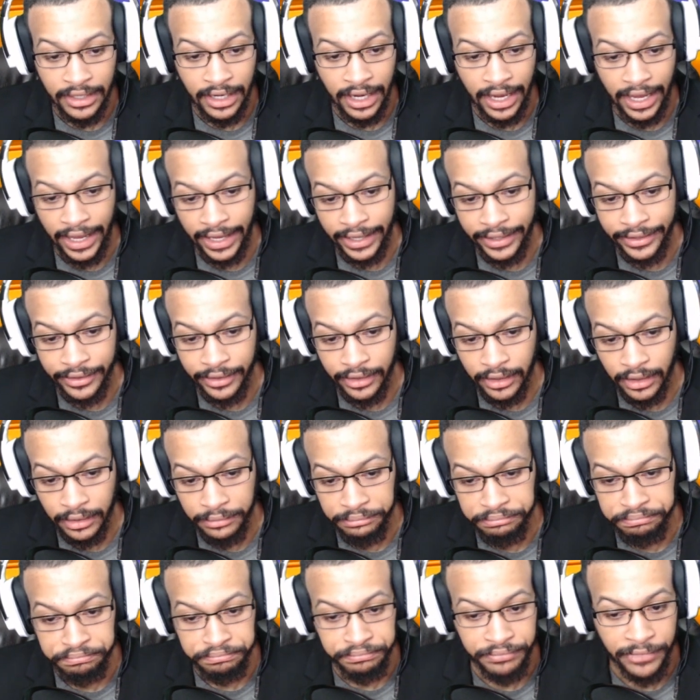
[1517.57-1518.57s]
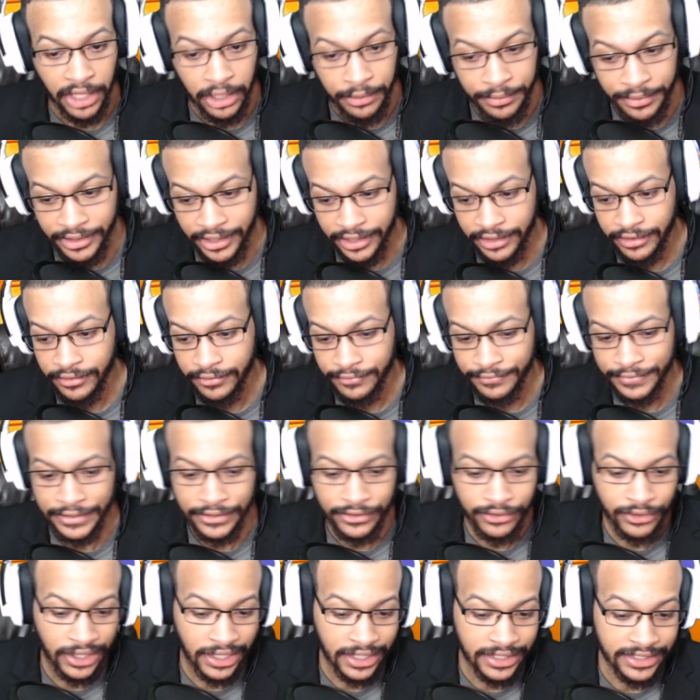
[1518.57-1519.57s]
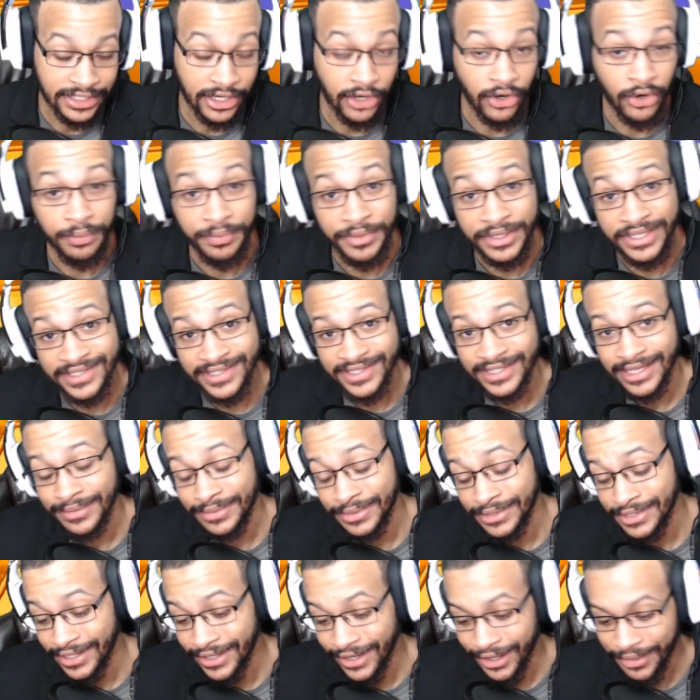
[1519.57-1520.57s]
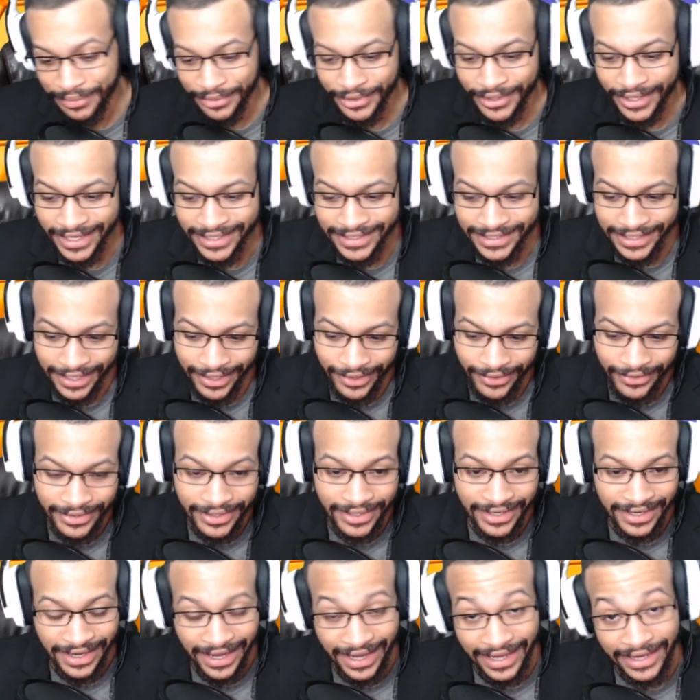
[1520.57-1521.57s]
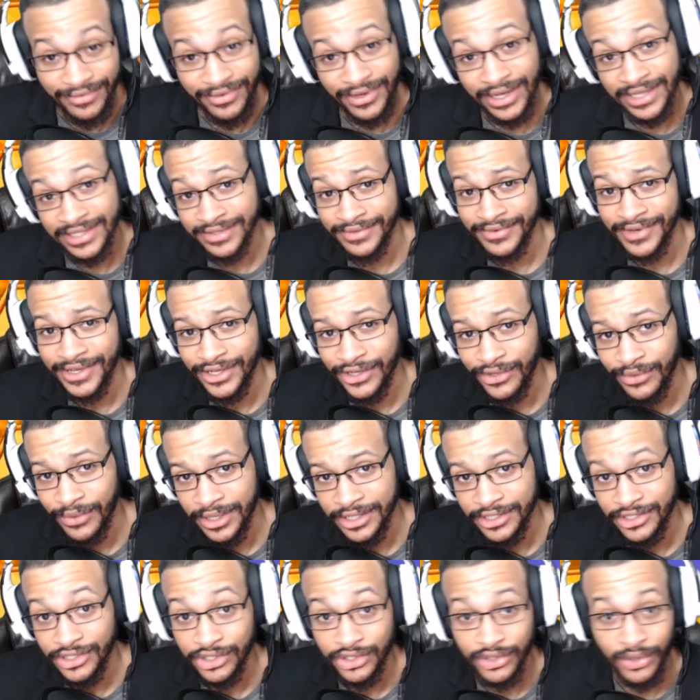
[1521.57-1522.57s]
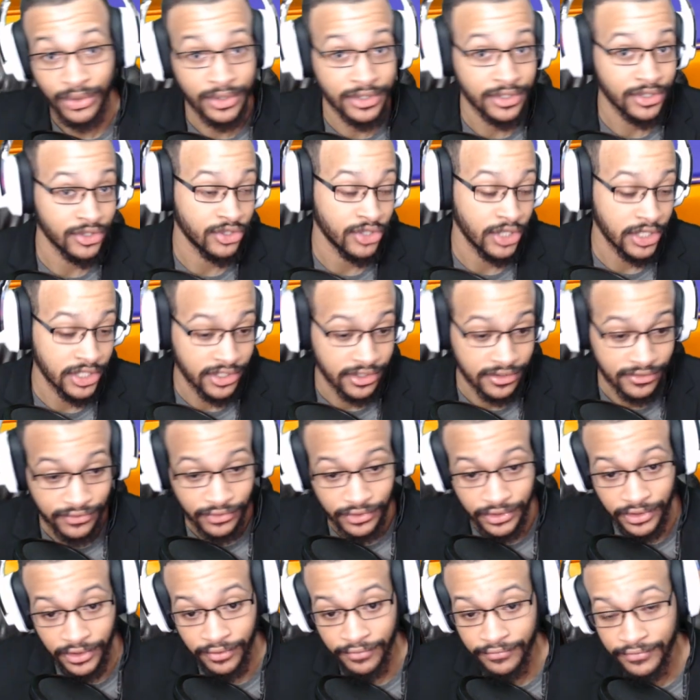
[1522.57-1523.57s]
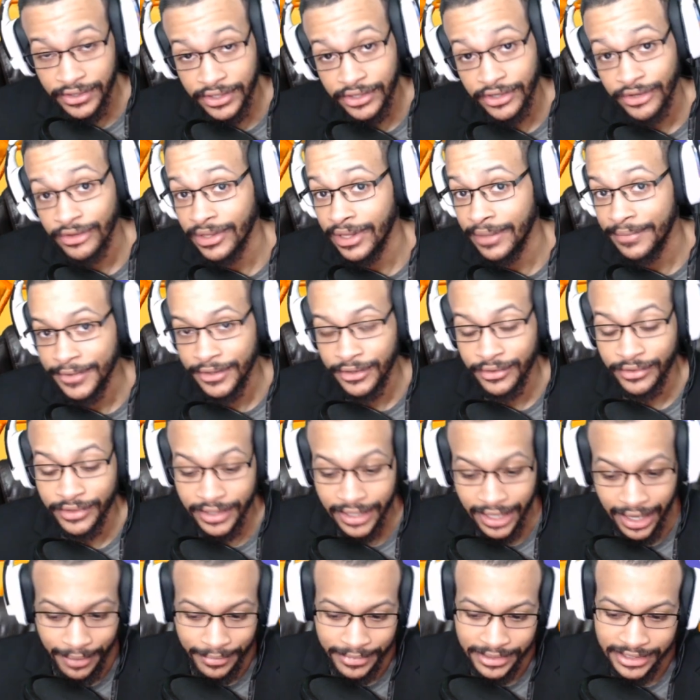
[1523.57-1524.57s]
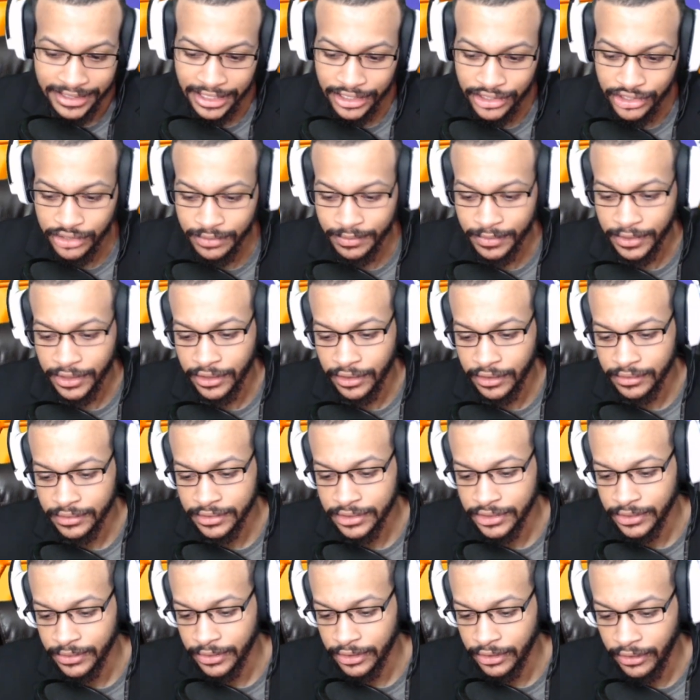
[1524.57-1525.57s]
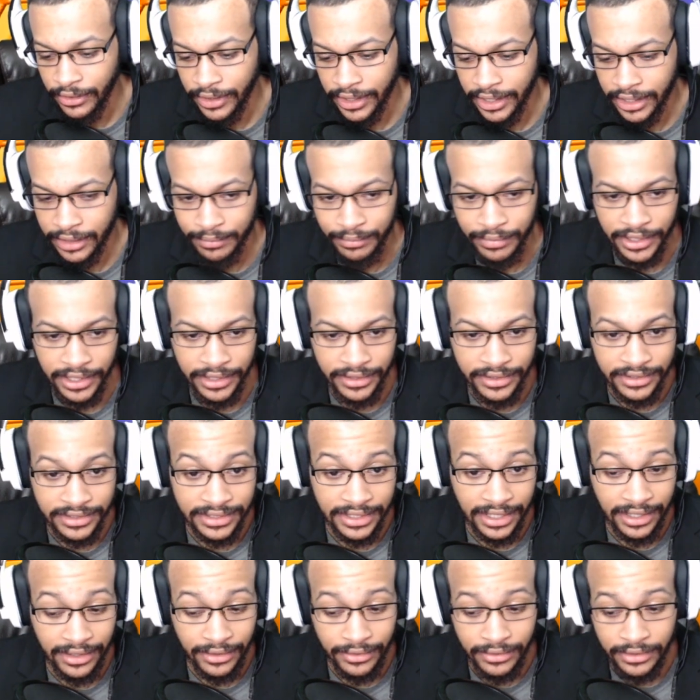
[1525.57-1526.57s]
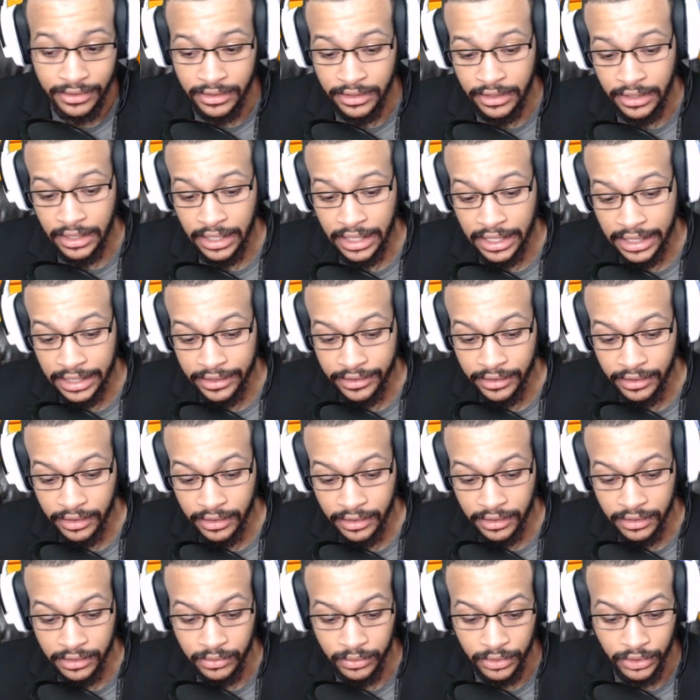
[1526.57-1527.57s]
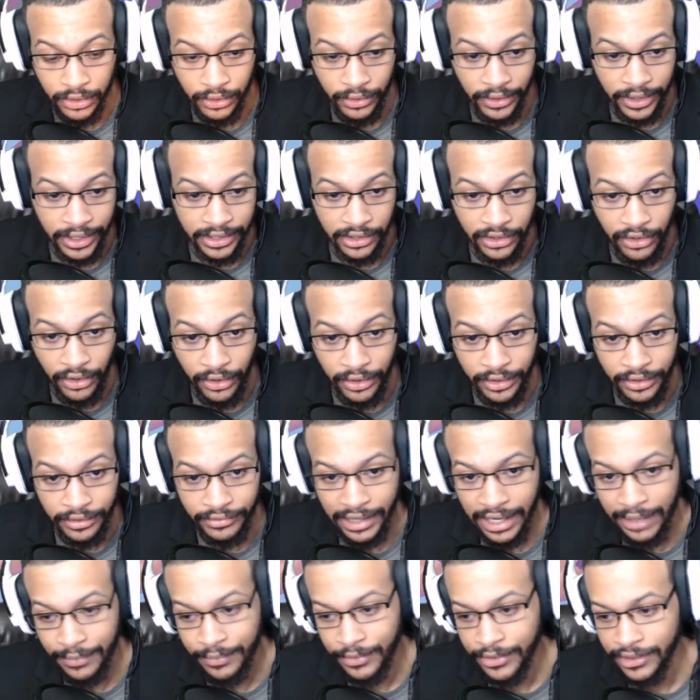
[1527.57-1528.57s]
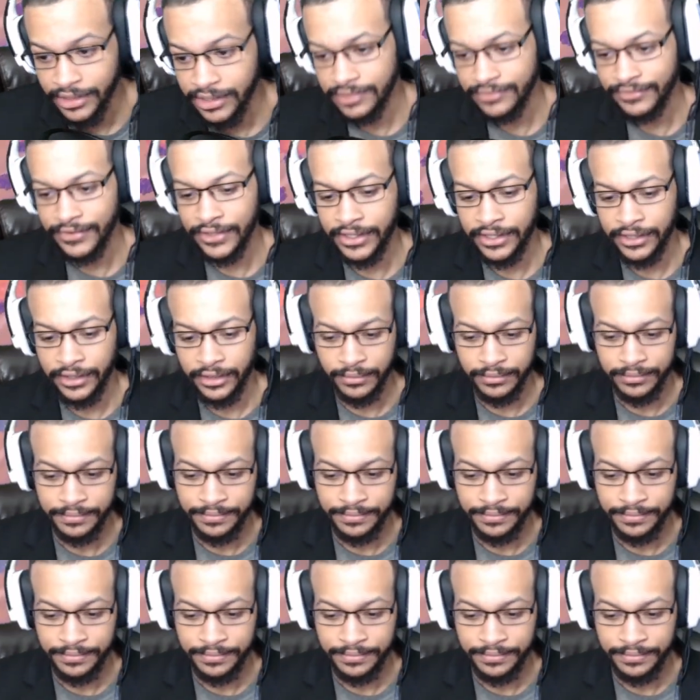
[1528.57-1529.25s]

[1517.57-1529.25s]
And that'll be the end of the video, guys. I hope these tips did help you guys out. And if you guys have any questions or suggestions for another video, let me know in the comments section below. So we'll go ahead and play this out, and we'll go ahead and call it a wrap with this video.